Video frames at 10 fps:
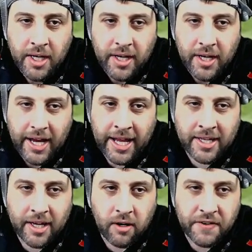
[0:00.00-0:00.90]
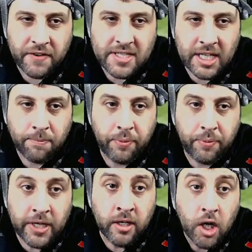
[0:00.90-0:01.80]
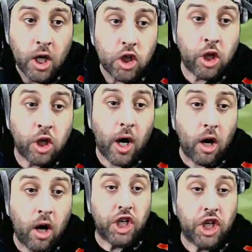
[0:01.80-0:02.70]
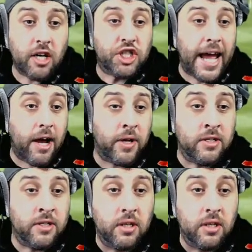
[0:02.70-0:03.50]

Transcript: And the kickoff is deep, and Stuart Hogg's charged down, and